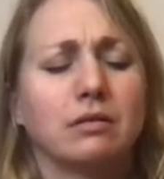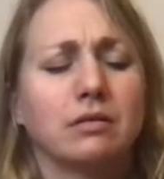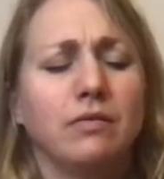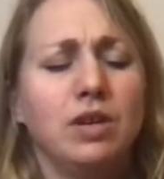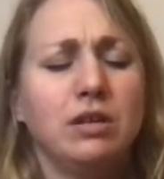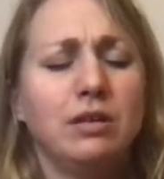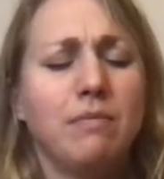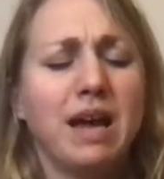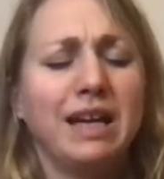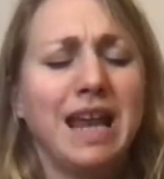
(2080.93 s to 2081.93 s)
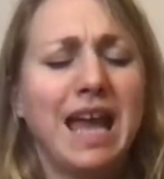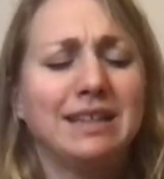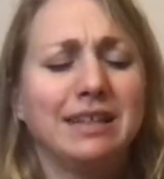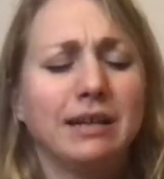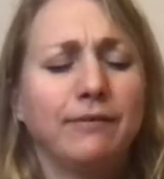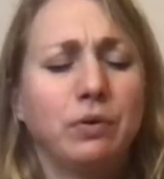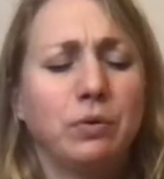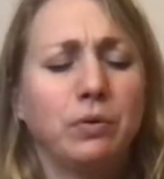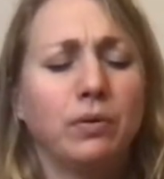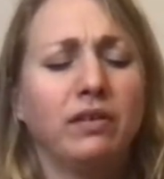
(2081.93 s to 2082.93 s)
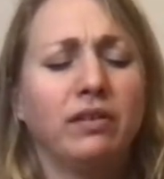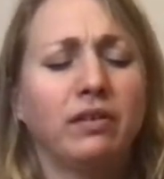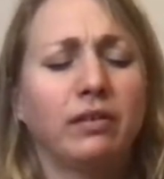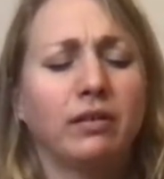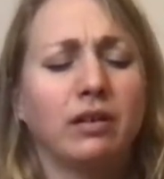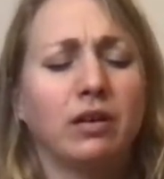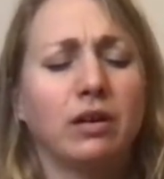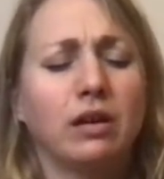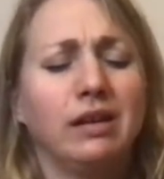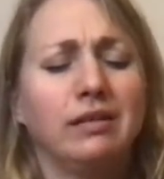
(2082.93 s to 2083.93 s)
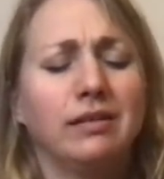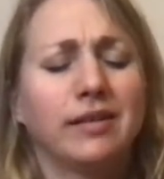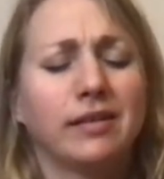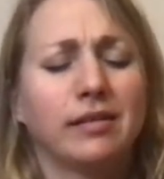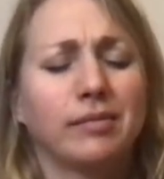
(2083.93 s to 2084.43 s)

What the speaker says: Feel the magnetic force that guides,